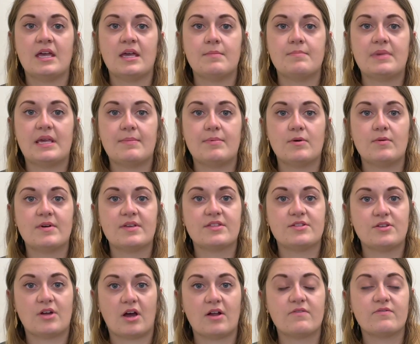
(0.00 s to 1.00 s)
People with
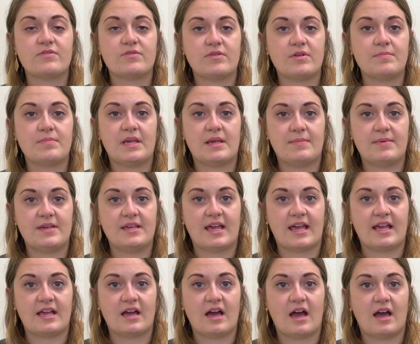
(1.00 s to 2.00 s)
non-fluent
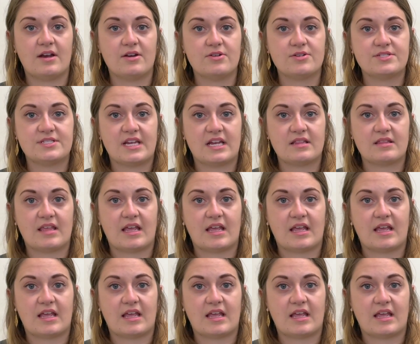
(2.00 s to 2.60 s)
PPA understand